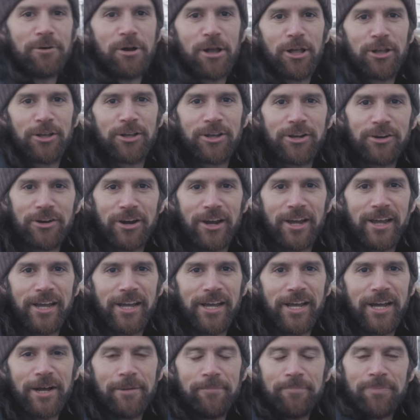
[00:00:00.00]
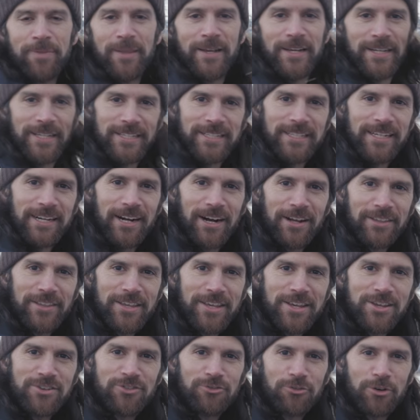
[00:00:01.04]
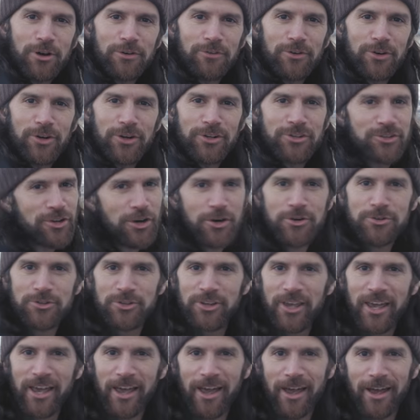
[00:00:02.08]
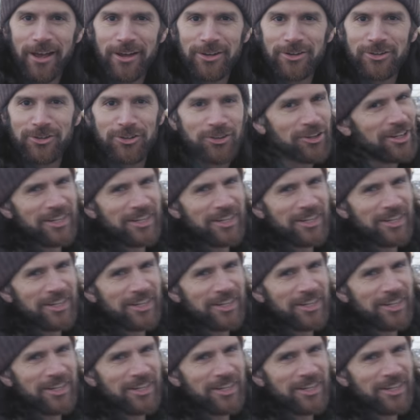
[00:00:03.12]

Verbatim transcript: well, here I am on the East River, totes cash,